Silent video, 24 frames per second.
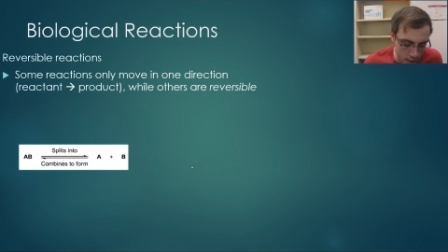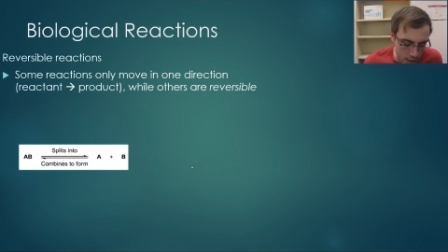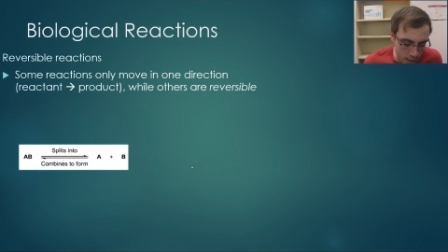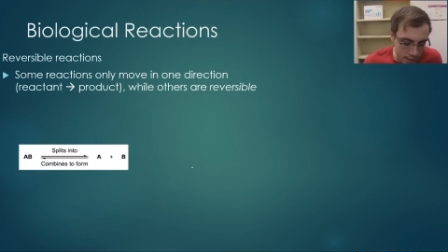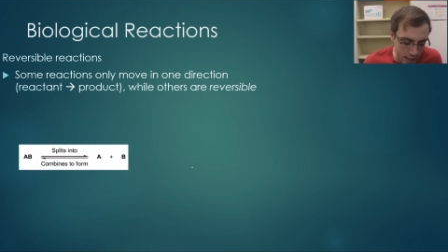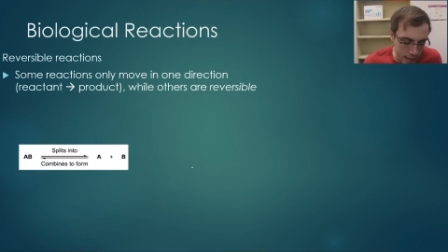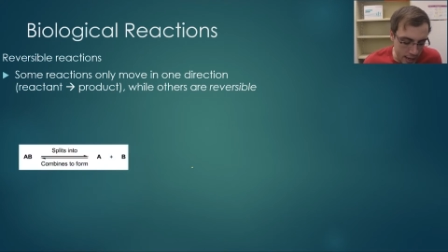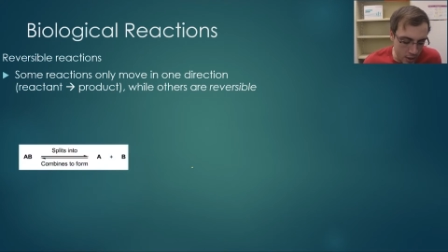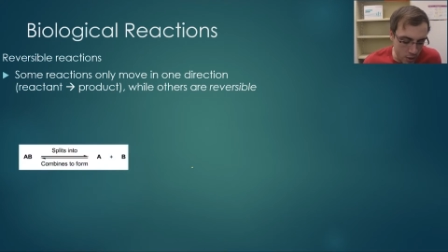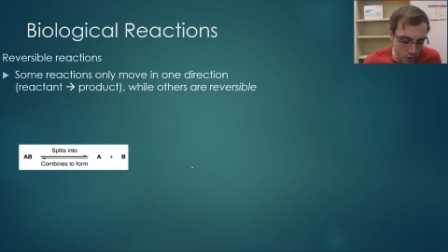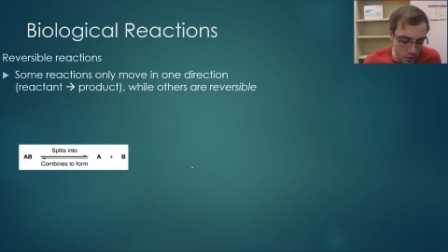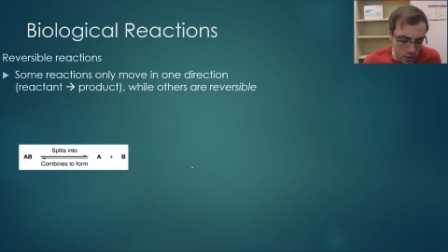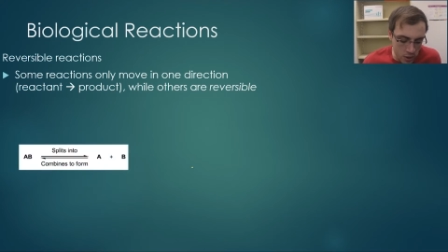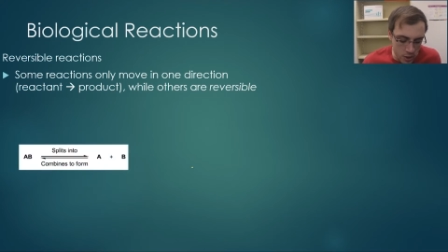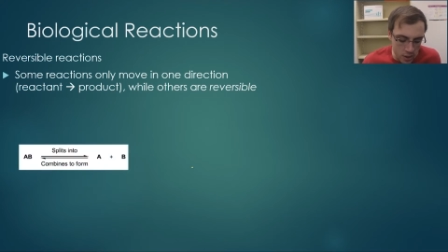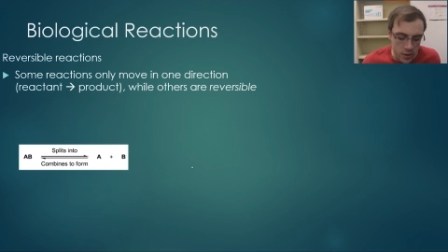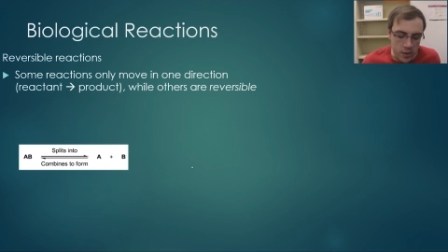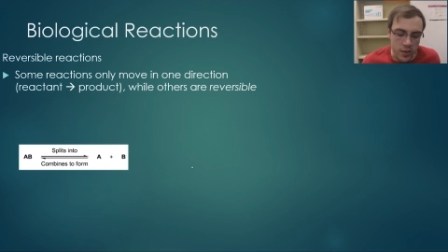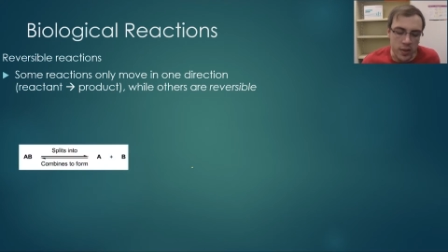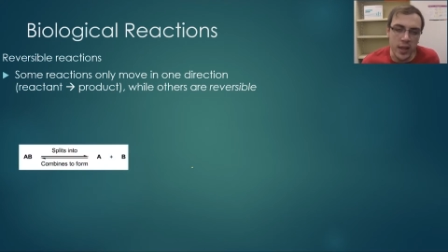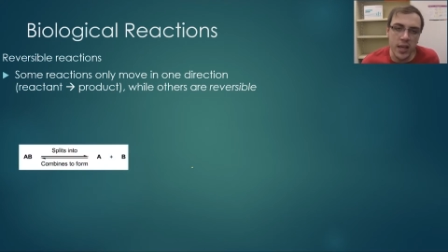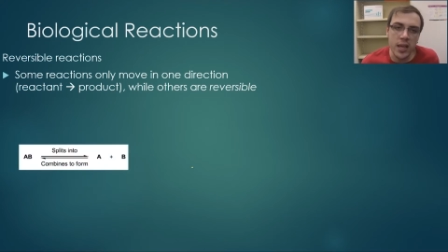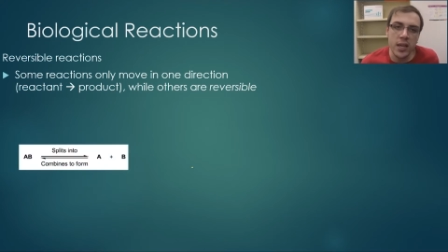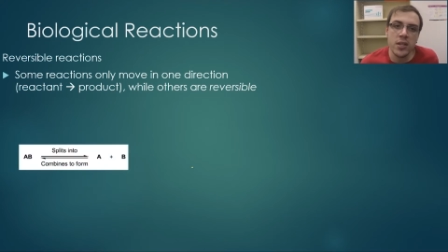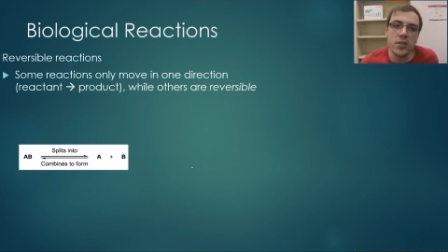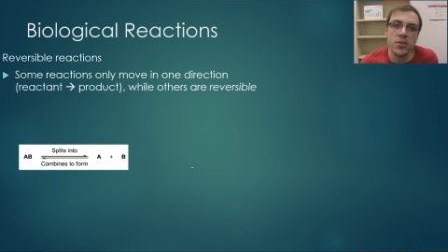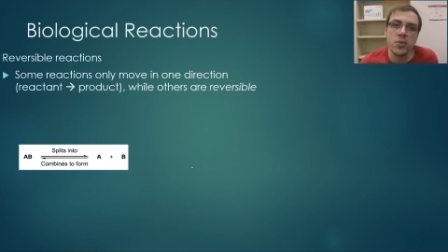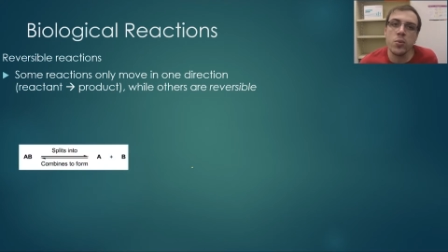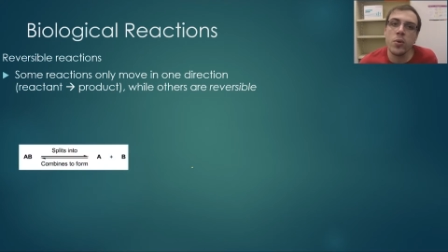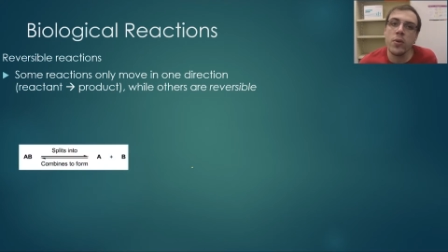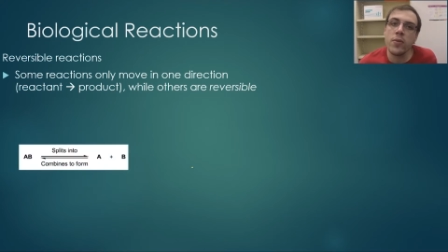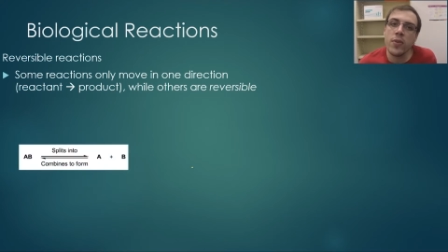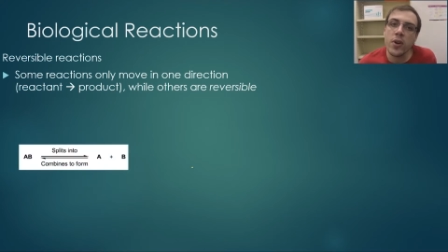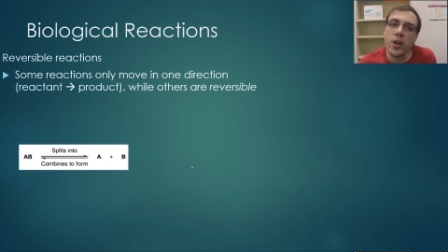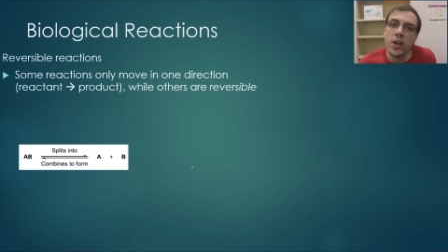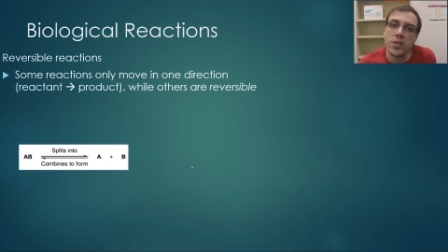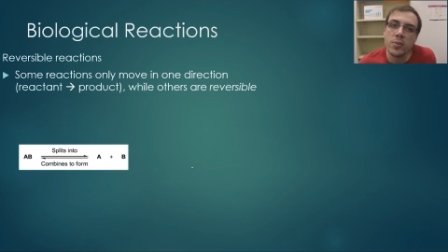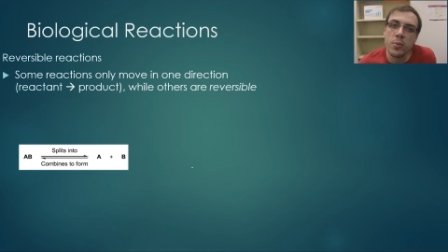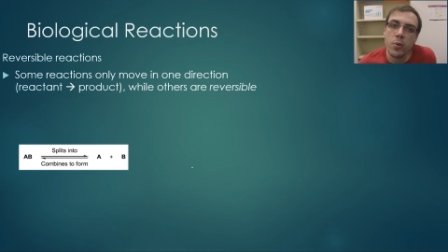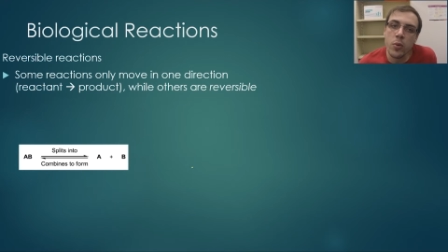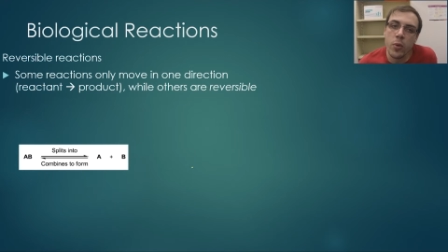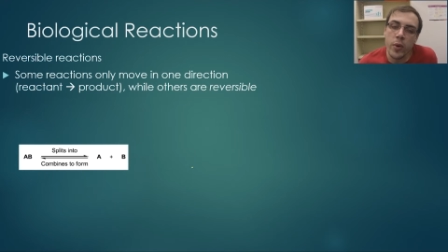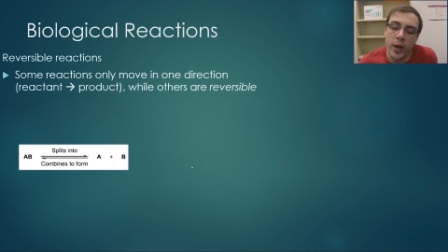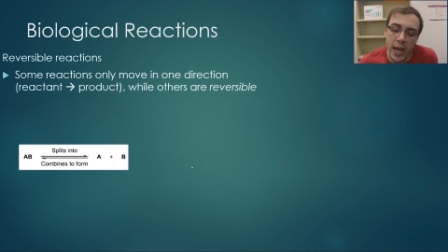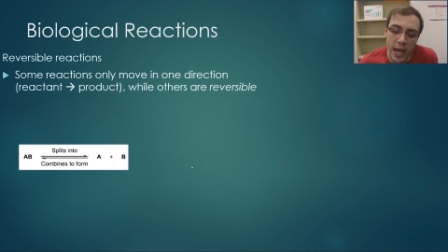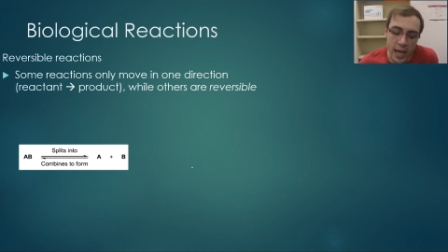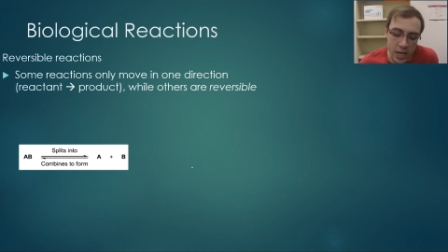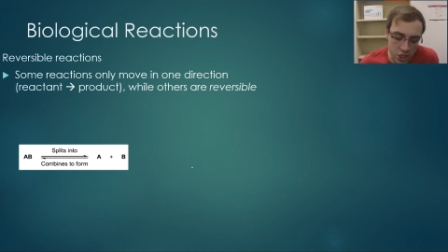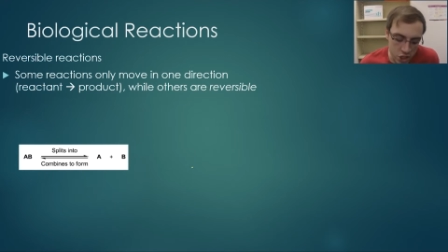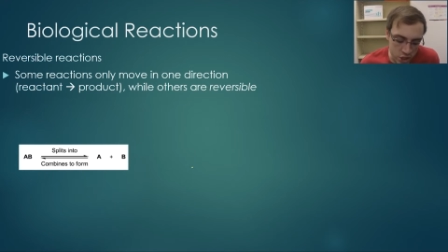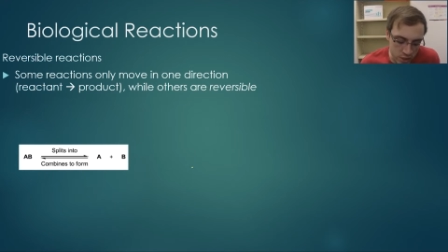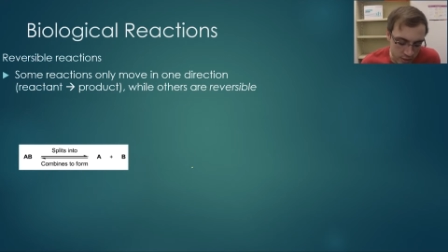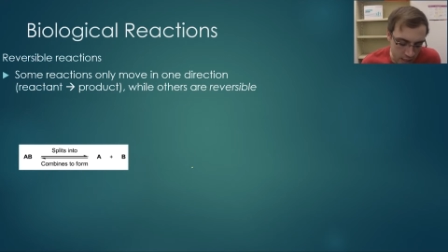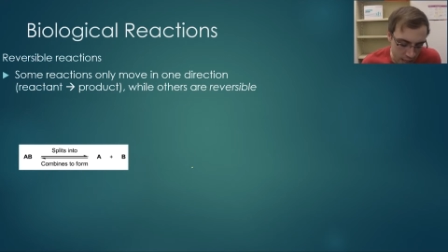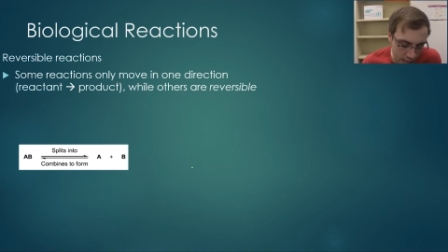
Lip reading: Now, these reversible reactions